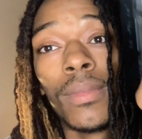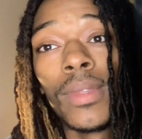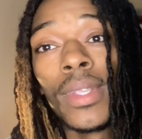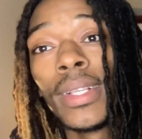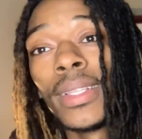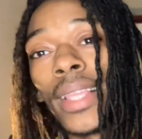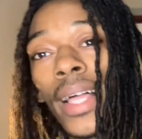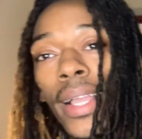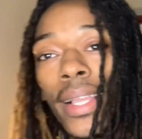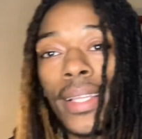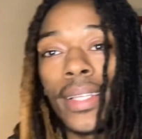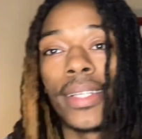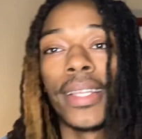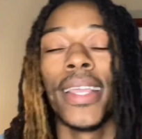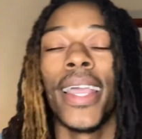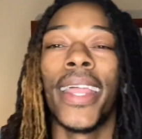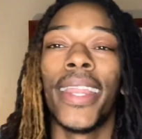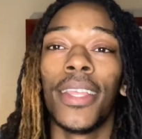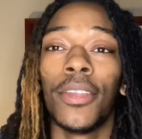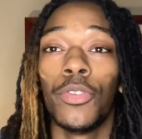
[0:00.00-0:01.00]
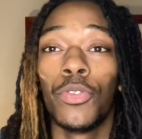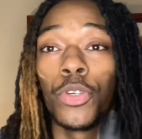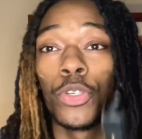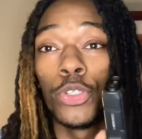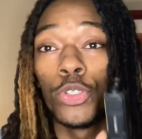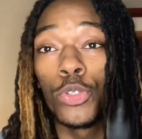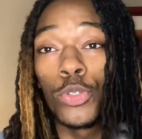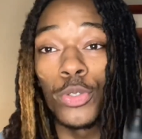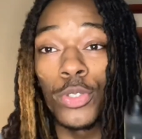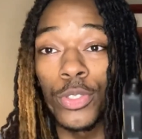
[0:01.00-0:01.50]
like, and then you can
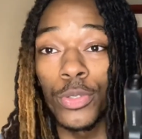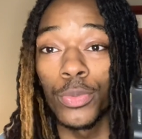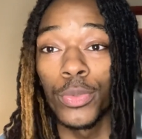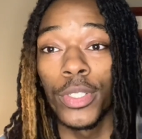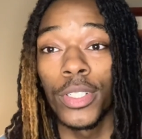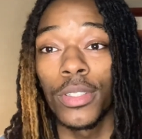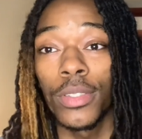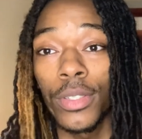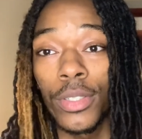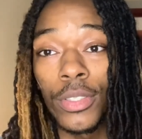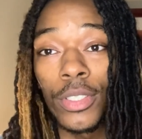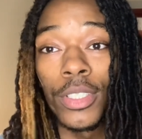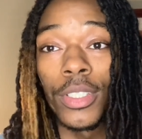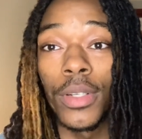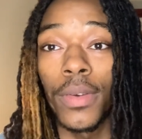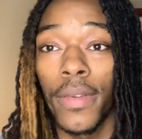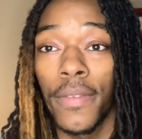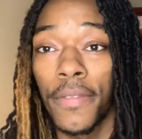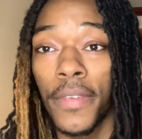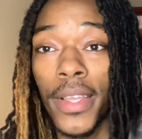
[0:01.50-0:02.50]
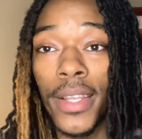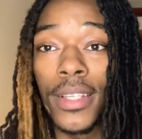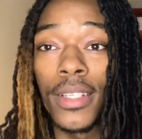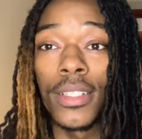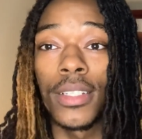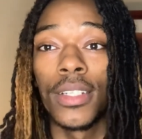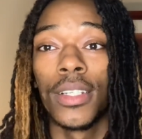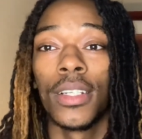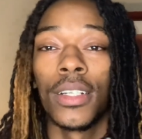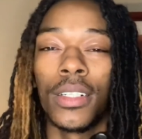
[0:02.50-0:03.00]
use the recoil to your advantage.
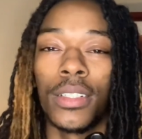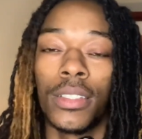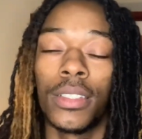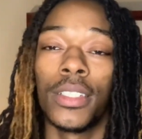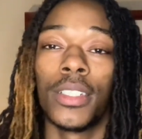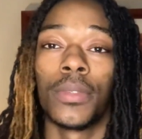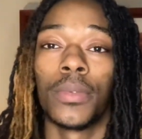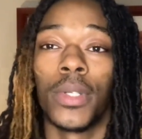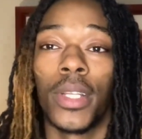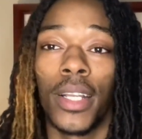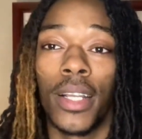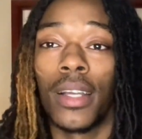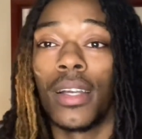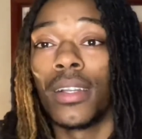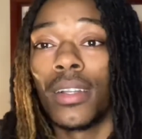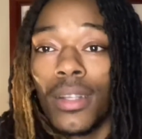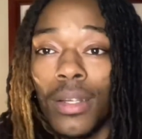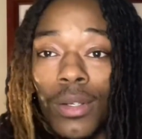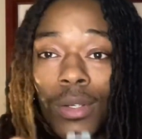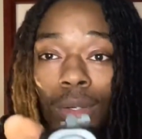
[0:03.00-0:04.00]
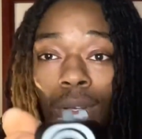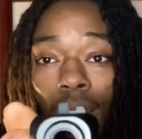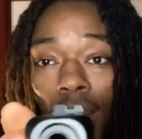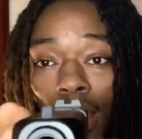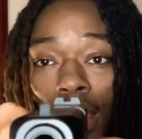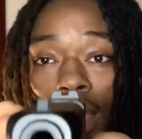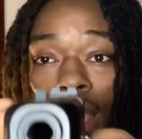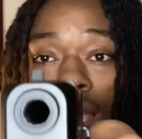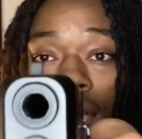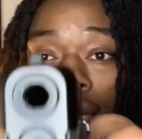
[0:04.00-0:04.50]
Because look, when the gun go,
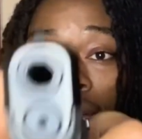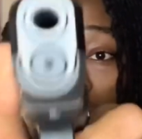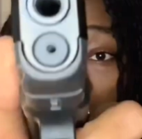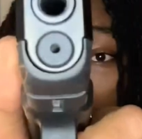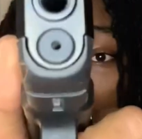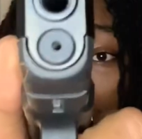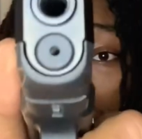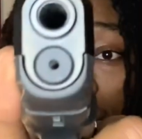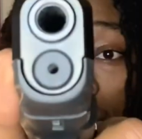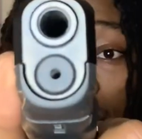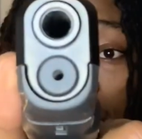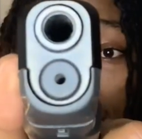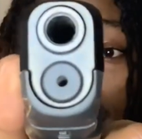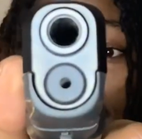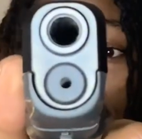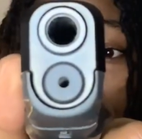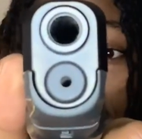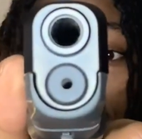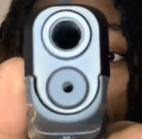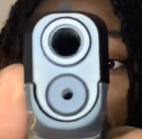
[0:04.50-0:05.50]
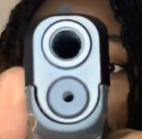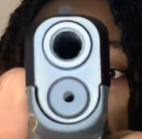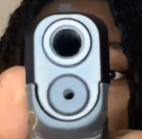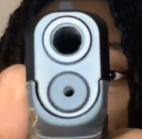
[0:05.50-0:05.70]
with that